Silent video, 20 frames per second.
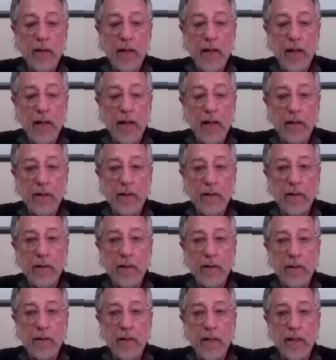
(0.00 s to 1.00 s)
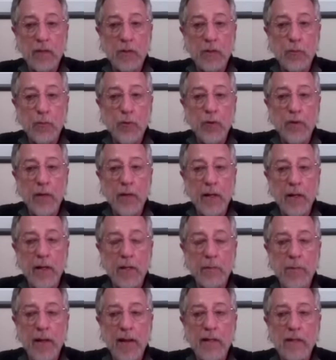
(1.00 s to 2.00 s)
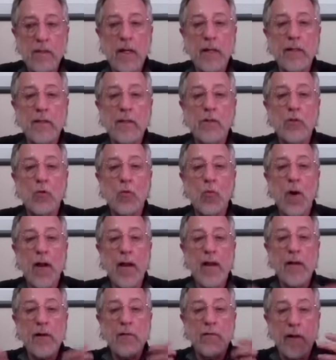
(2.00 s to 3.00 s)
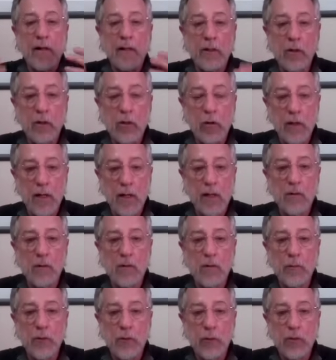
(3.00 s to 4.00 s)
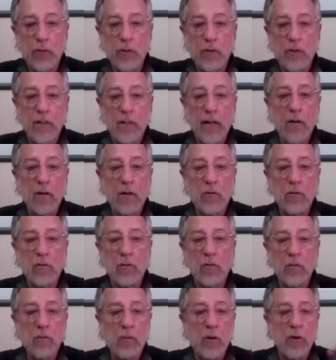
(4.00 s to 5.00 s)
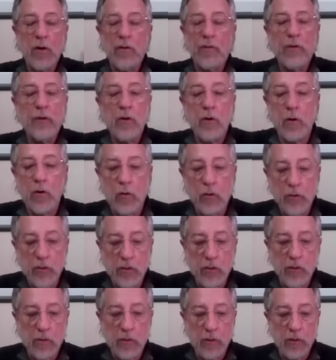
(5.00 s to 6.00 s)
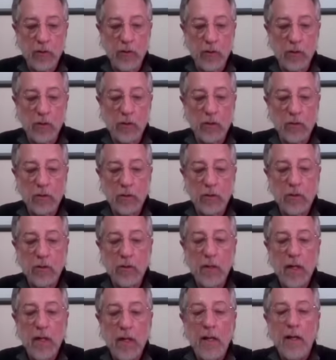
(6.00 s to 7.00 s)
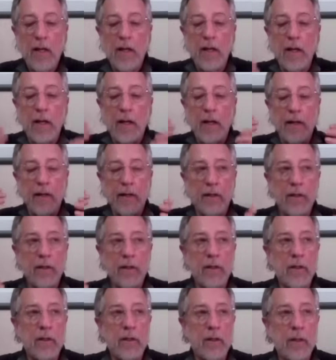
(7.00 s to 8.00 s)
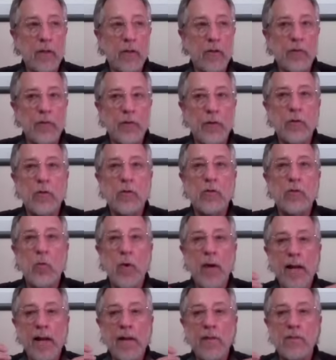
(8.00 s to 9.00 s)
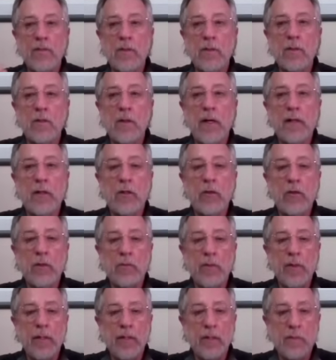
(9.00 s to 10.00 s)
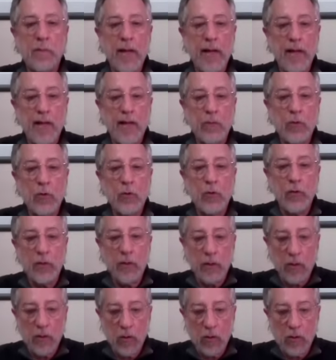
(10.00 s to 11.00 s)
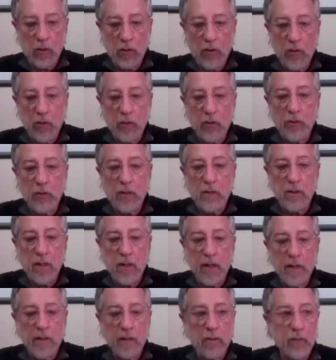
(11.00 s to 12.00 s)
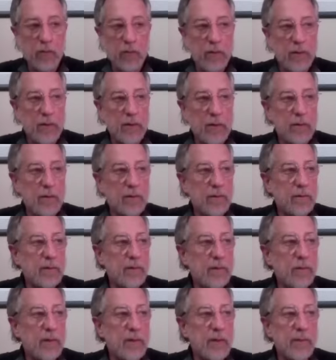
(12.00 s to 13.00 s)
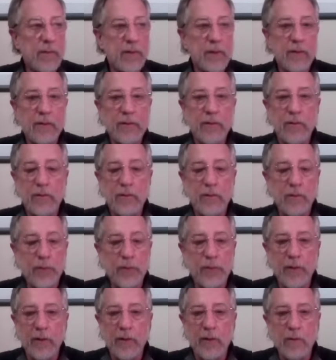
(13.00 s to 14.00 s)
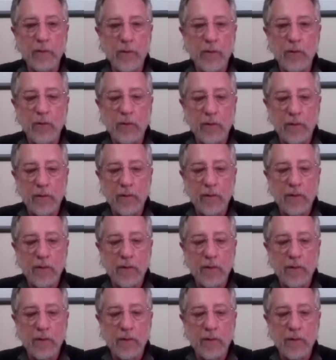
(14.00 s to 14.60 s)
and it's pre- it makes like this wave, like you go down to the Puget Sound or wherever your ocean you're close to, and and you feel those waves and like you can be in a bad mood and you go to the ocean side and within 20 minutes you're in a pretty good mood